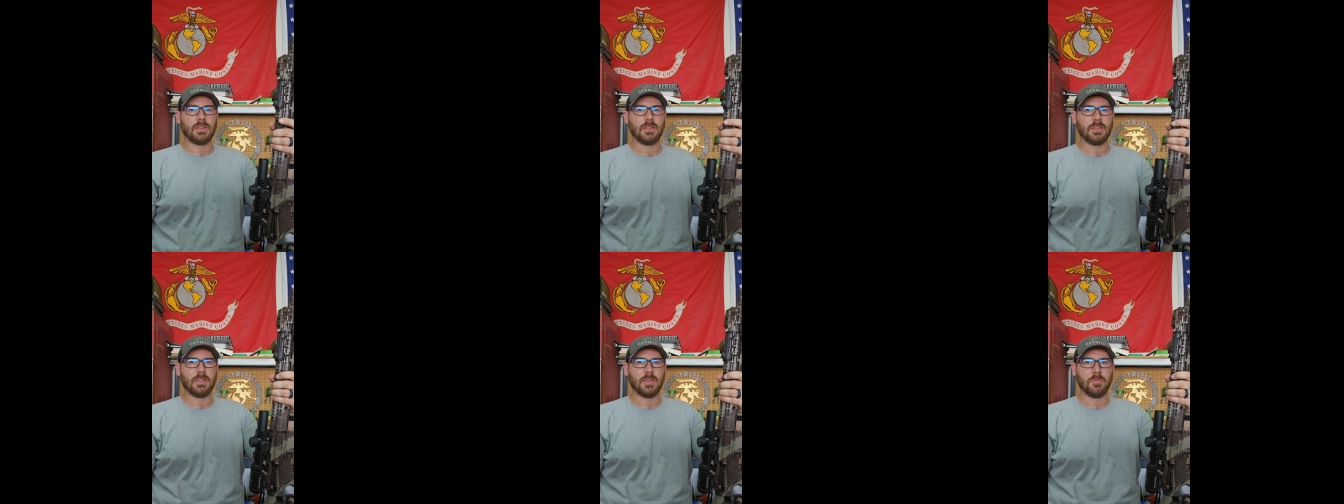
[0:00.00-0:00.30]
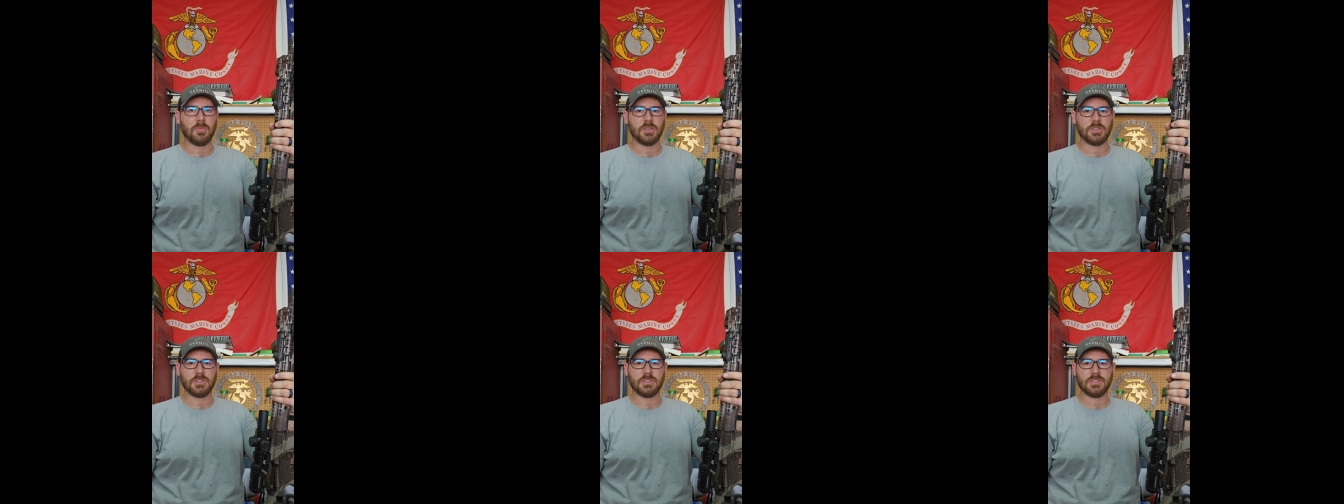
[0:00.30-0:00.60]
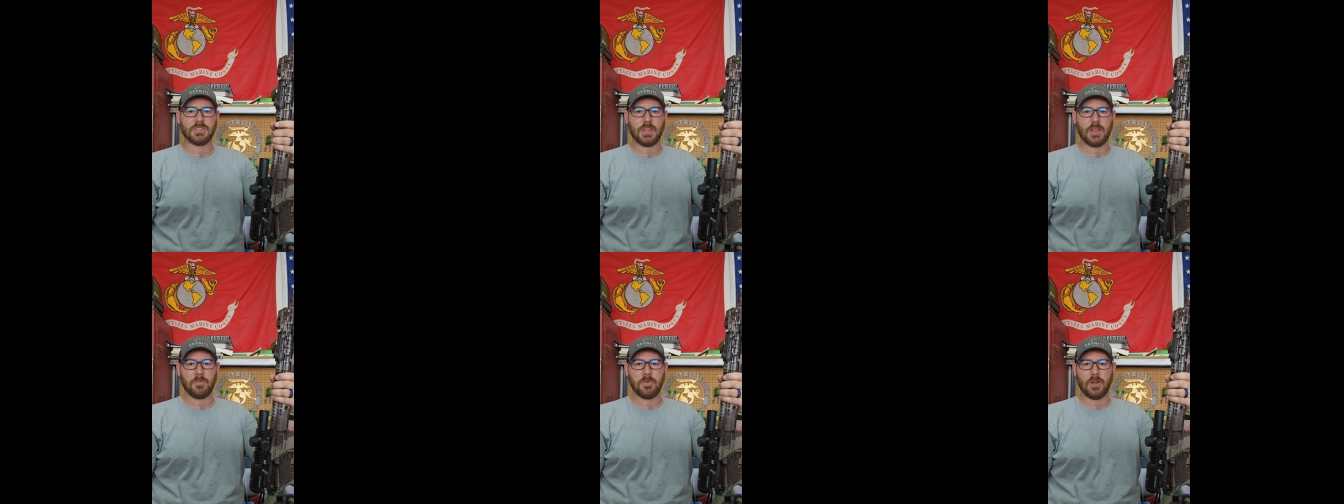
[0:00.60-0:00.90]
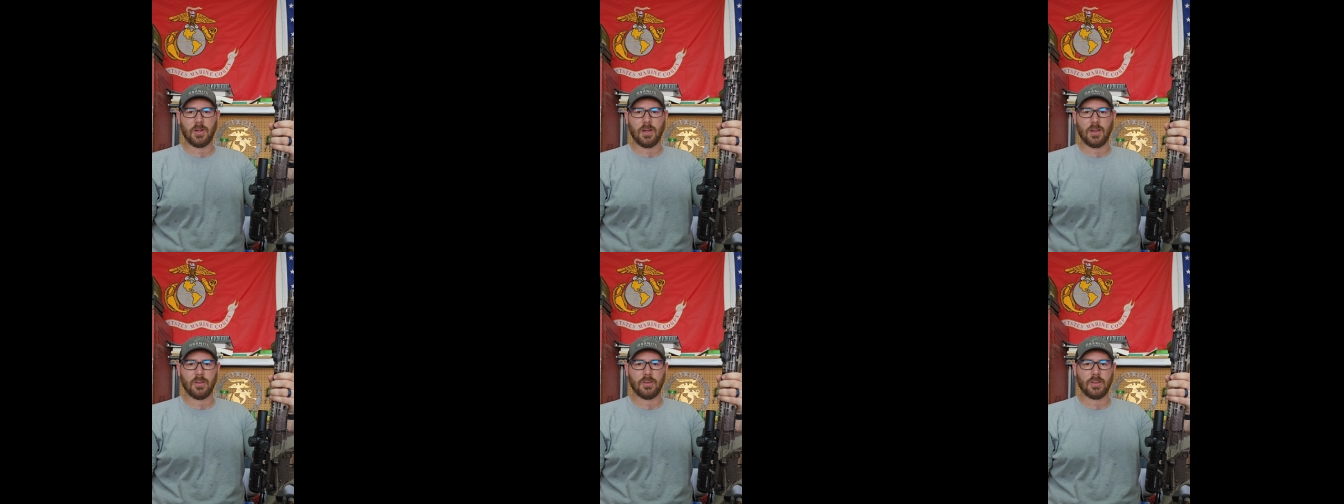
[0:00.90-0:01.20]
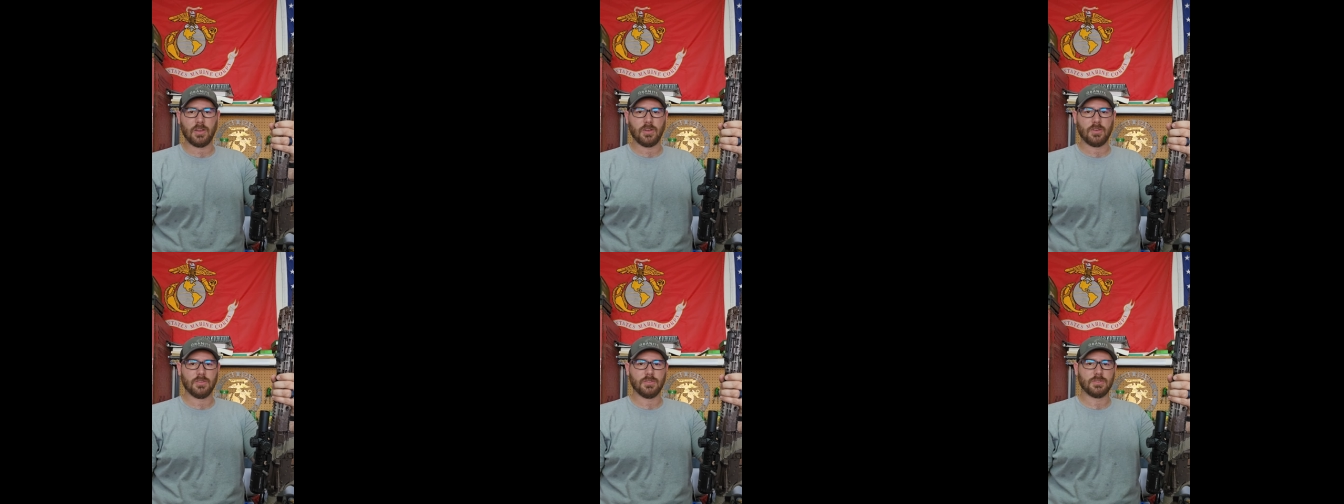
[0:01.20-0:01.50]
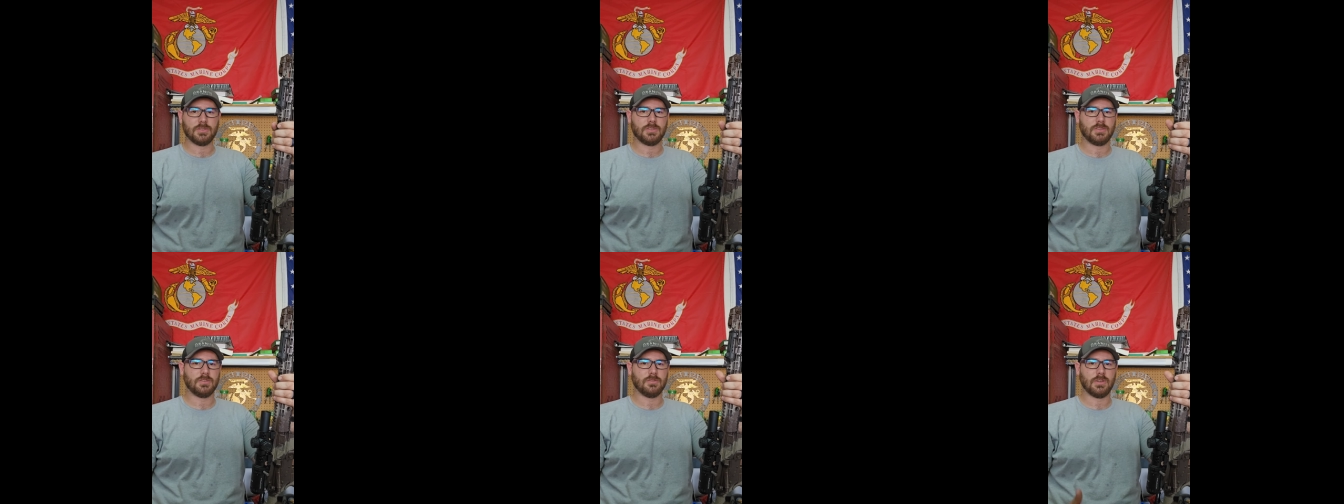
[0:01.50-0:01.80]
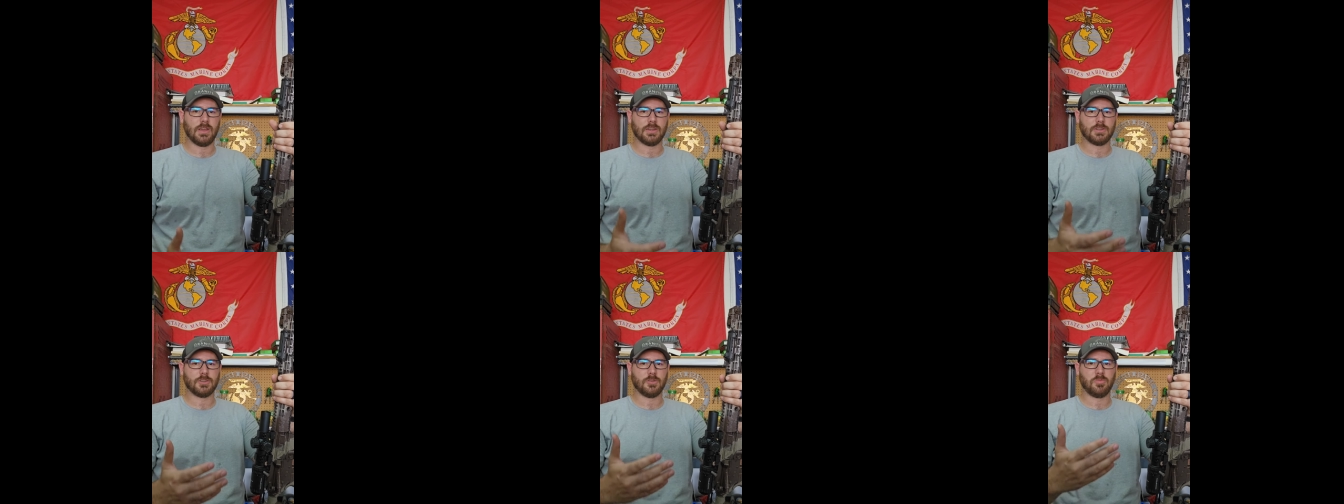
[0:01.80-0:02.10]
the mission statement around here is to
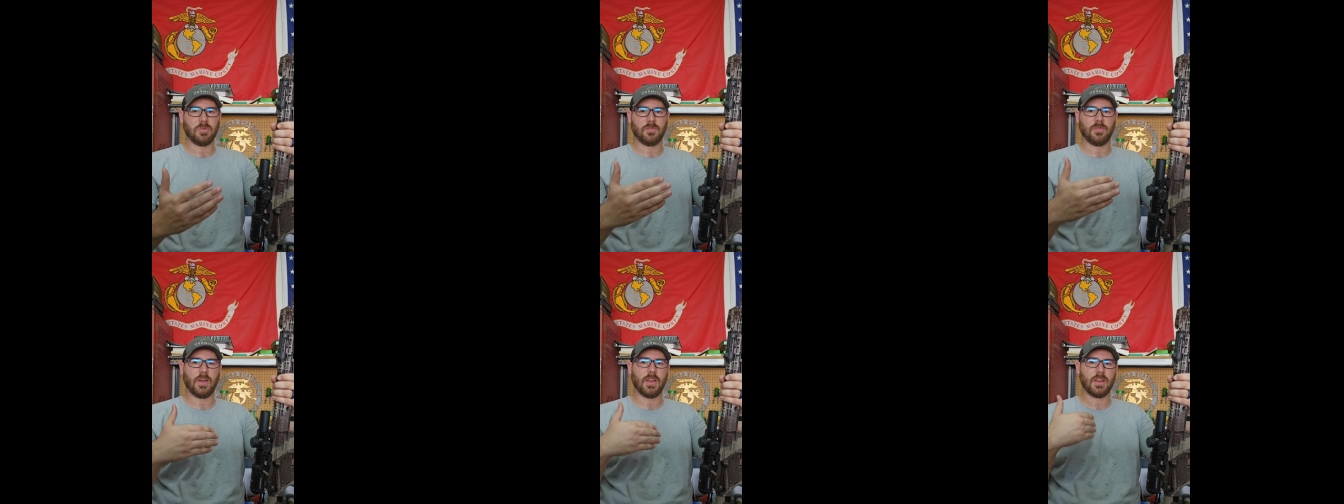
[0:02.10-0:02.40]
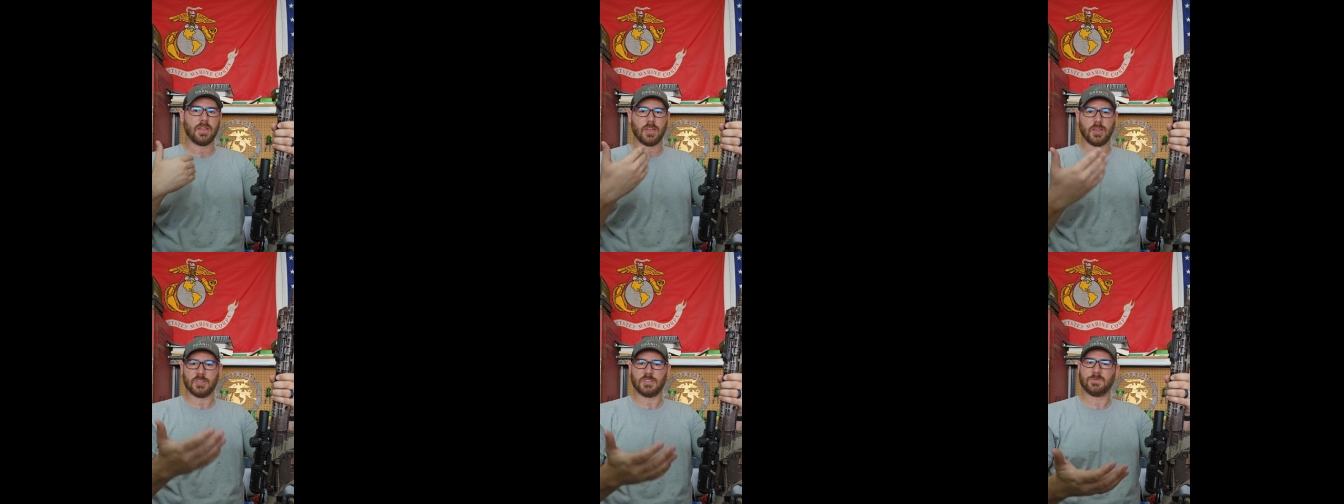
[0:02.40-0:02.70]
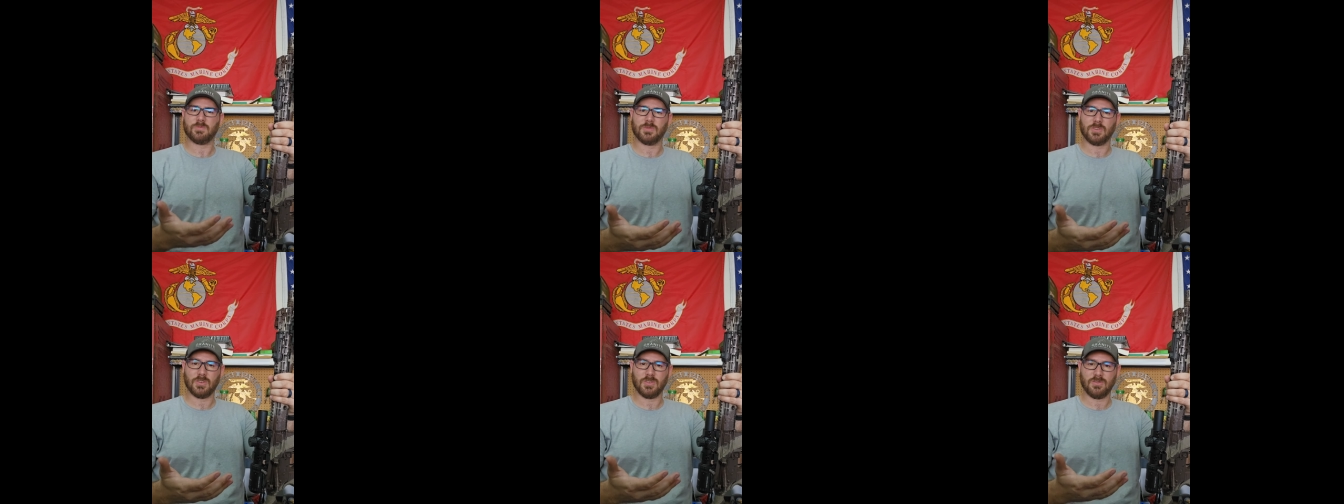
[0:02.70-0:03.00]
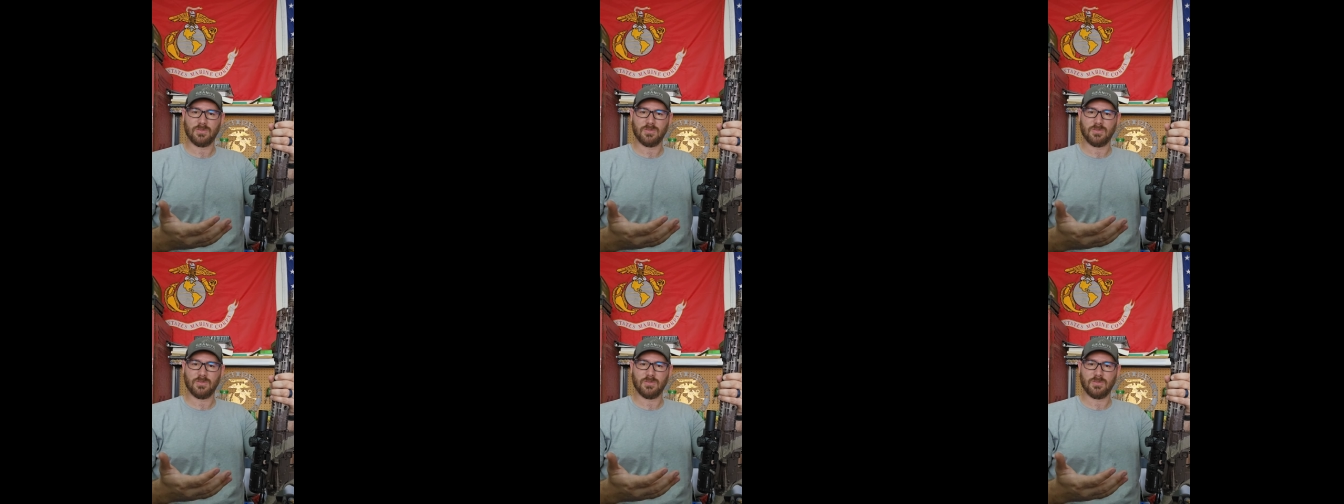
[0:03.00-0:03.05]
actually provide a customer